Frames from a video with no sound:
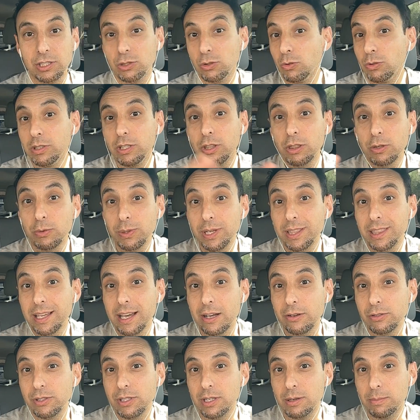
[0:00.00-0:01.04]
is only
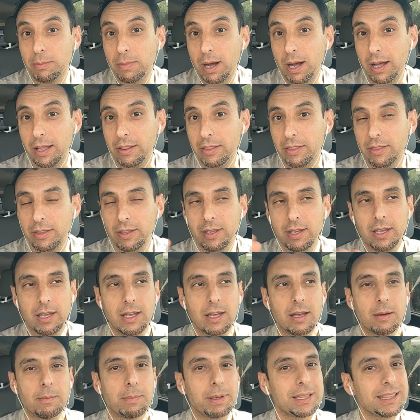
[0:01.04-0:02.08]
3,000 a month,
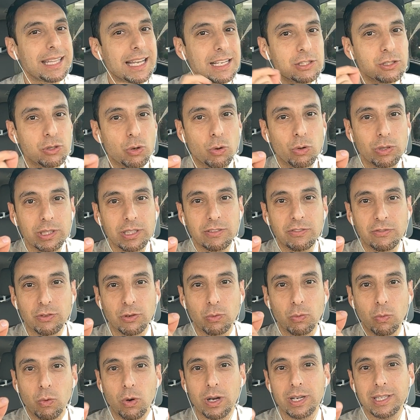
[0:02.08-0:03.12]
but that's only for
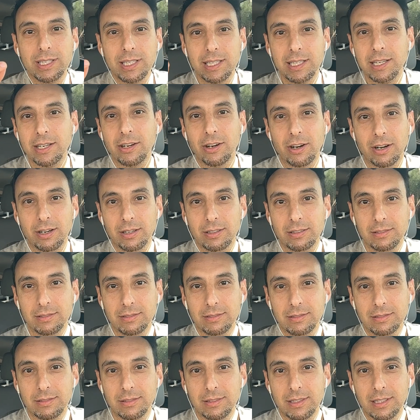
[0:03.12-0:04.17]
1 year.
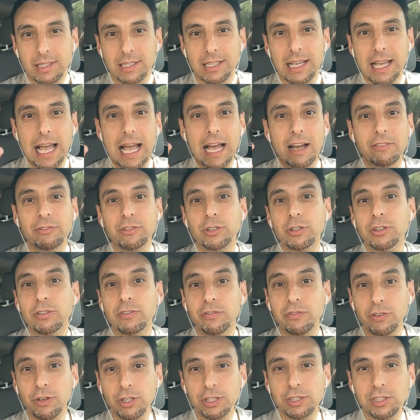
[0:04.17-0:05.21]
After the
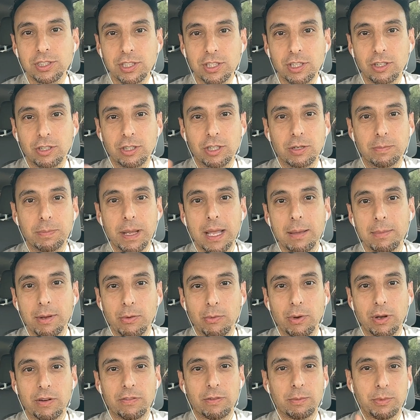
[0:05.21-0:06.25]
first year, your payment
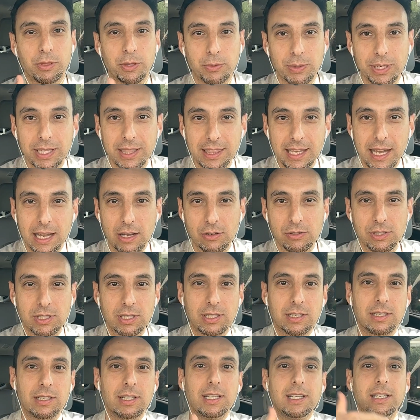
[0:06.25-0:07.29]
went from
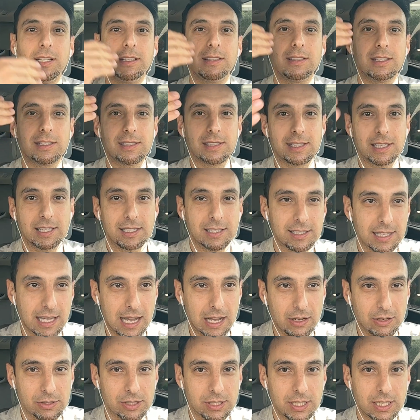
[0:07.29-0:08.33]
3,000 to
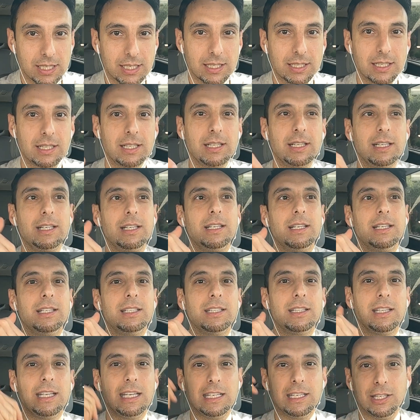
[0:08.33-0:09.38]
6,000.
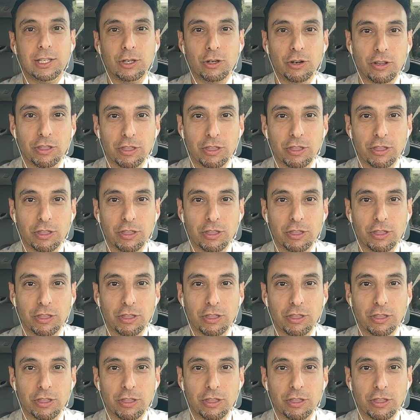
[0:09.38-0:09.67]
In year